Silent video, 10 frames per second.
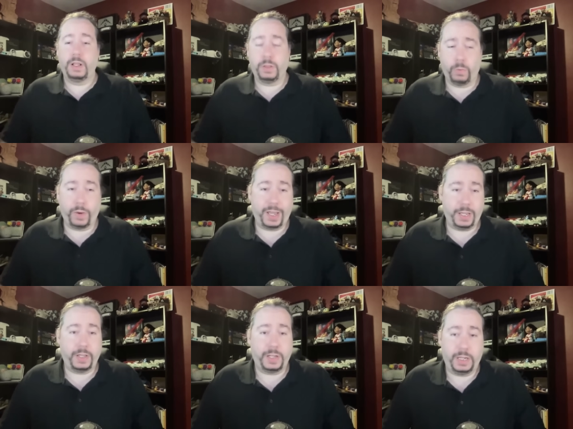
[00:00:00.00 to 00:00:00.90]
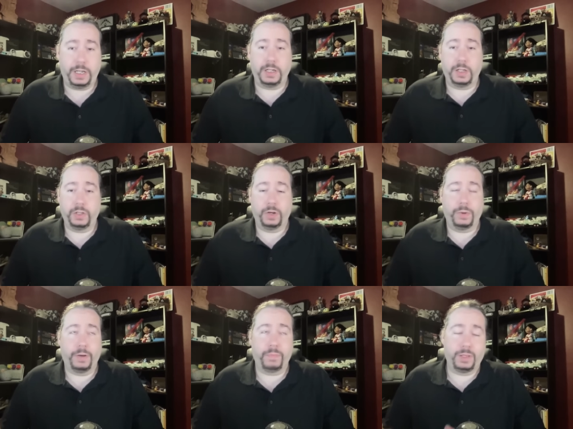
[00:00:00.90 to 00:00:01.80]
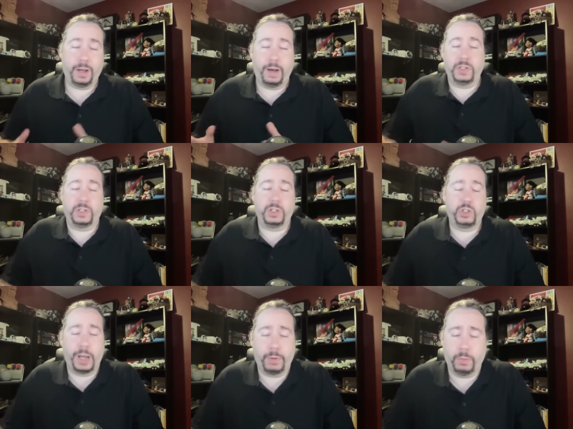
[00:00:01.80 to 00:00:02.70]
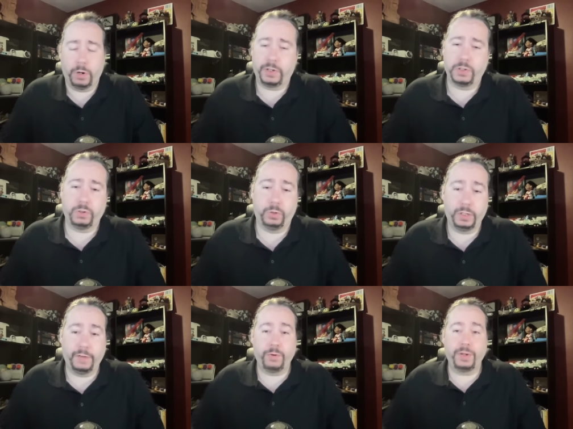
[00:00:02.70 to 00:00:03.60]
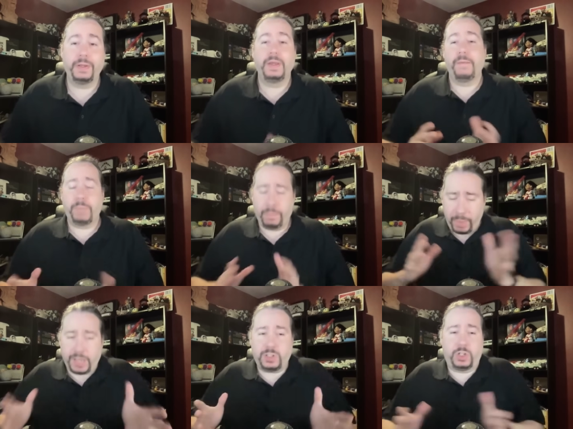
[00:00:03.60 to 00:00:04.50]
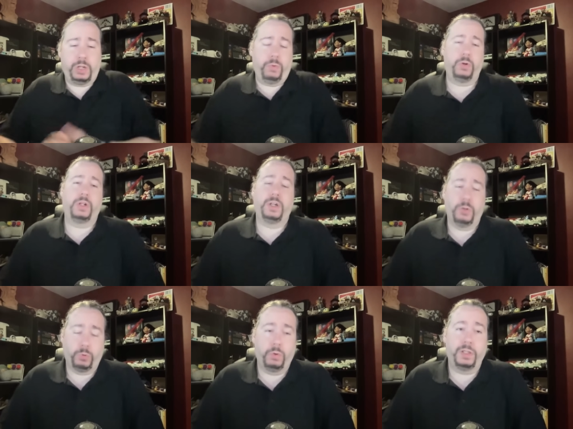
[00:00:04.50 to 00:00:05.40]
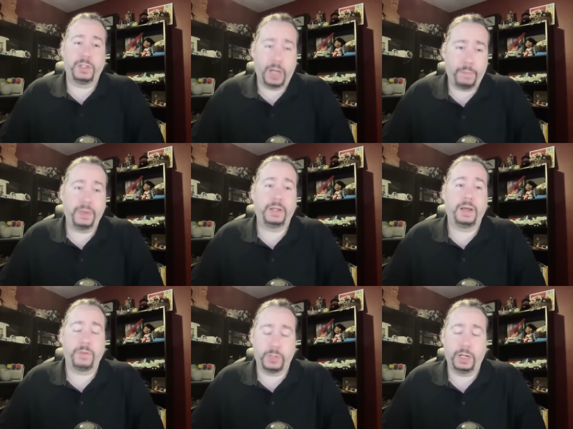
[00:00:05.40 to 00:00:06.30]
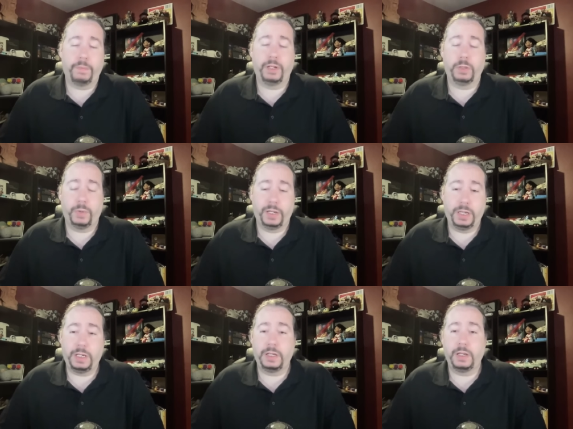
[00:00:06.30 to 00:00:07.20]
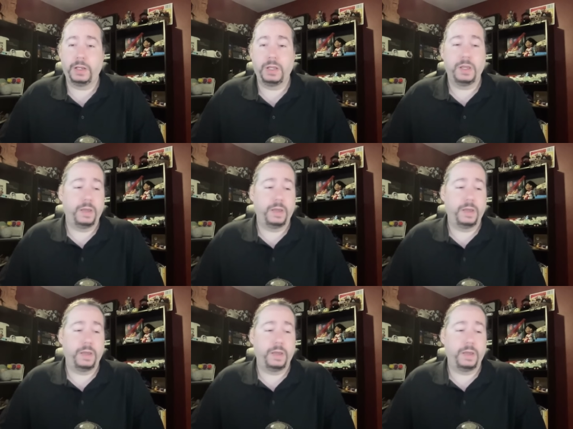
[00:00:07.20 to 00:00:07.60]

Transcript: the way that he did, though um, obviously his chapter markings are a little different. But basically, we're going to go through it topic after topic the way he did.